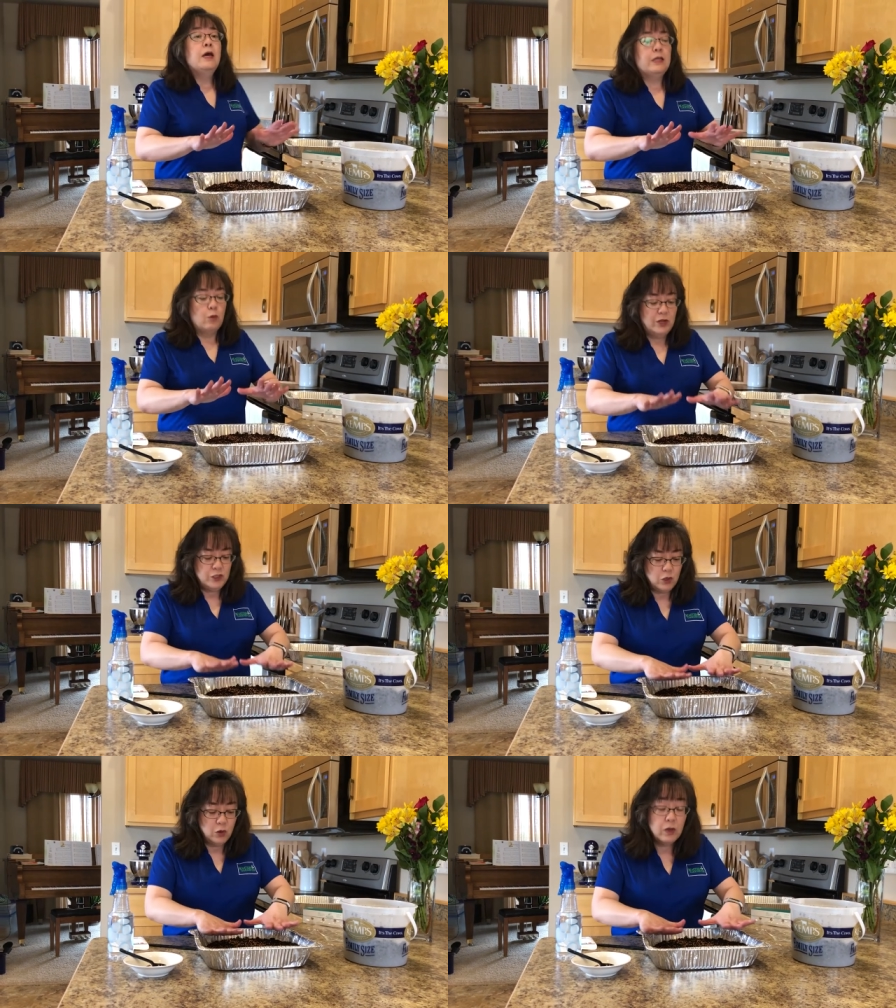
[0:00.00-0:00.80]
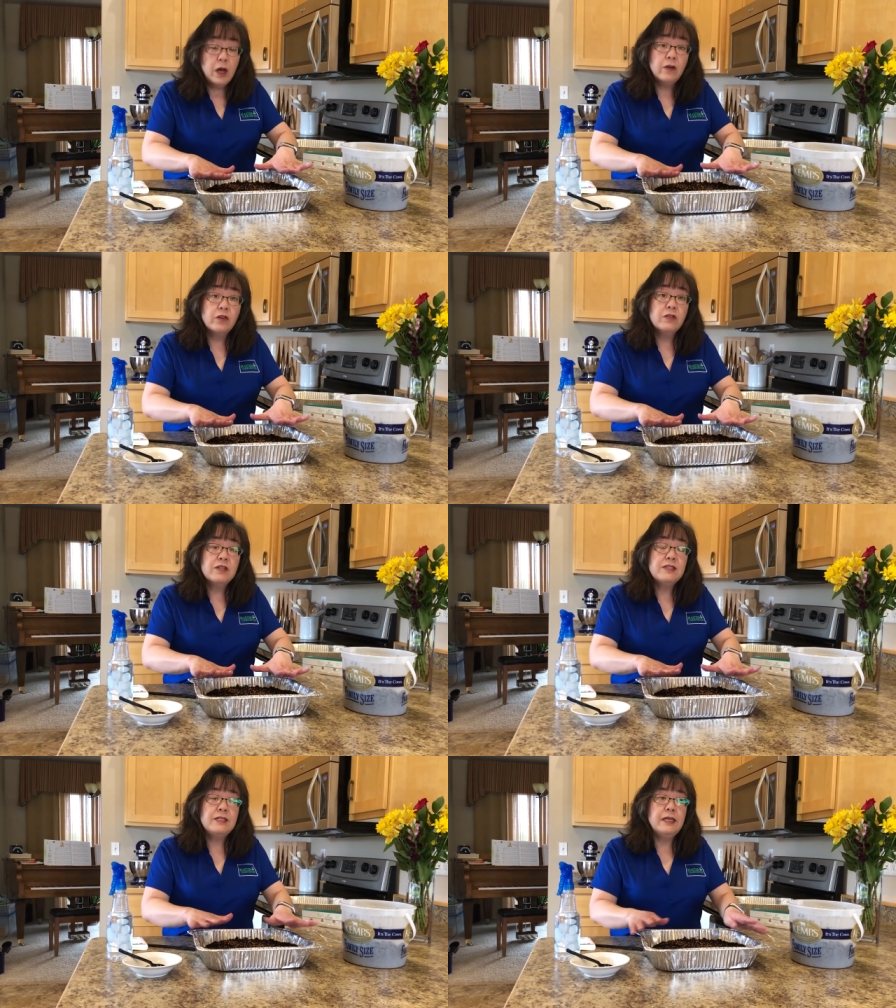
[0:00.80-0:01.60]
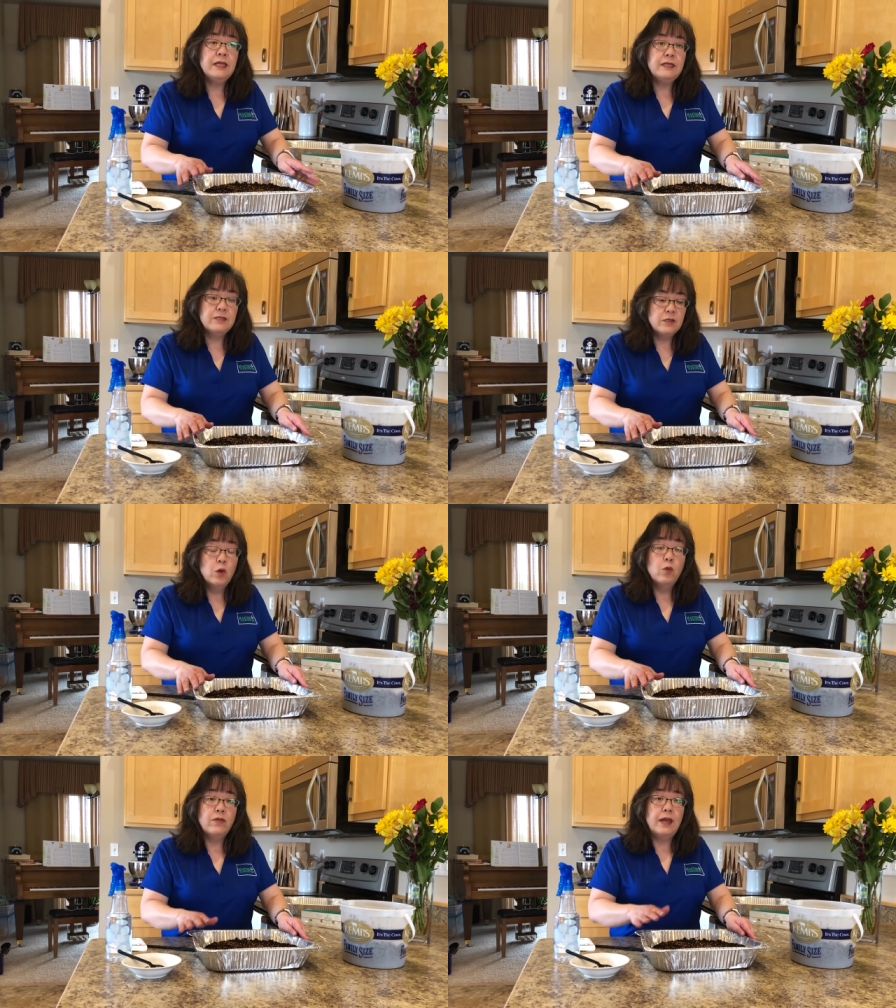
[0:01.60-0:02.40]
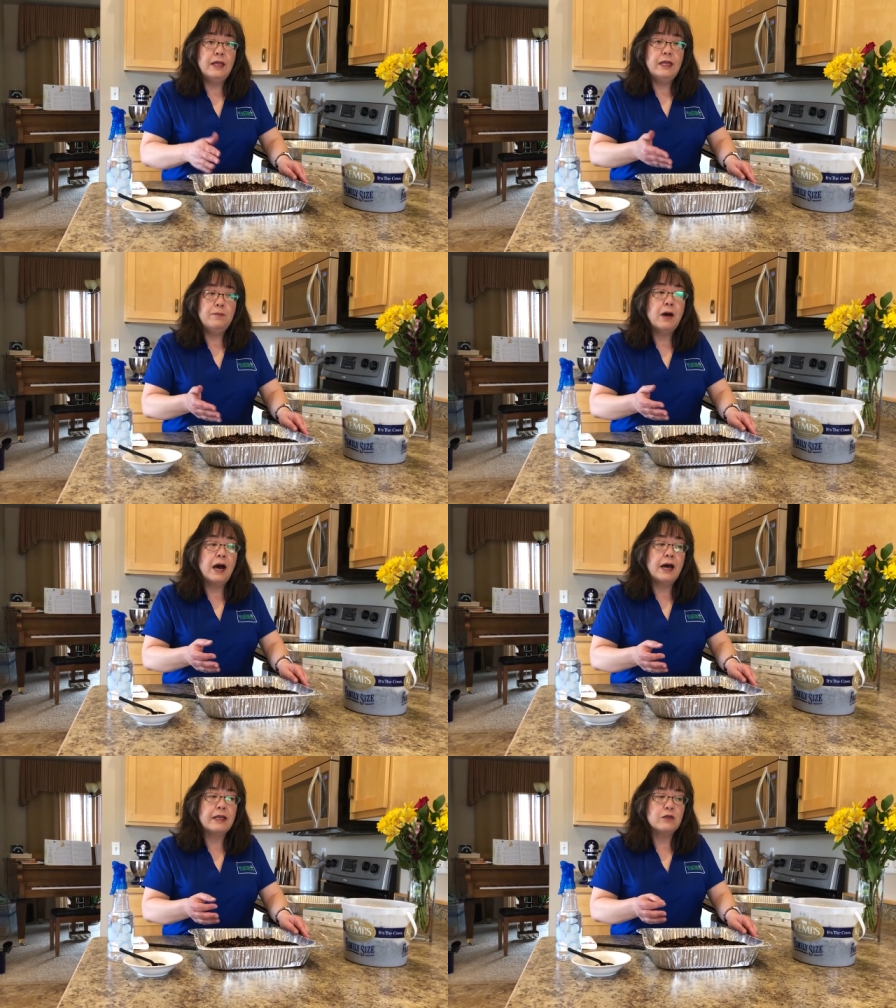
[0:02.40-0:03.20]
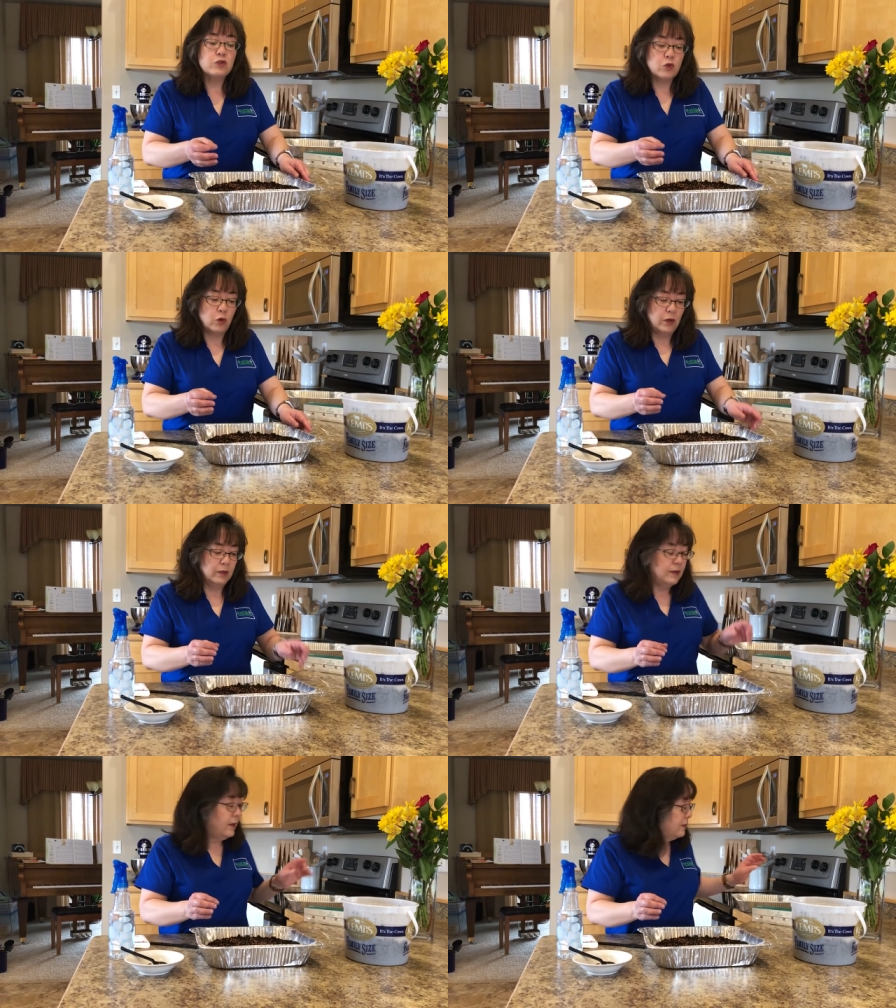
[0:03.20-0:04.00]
Now we don't cover the seeds with any potting soil.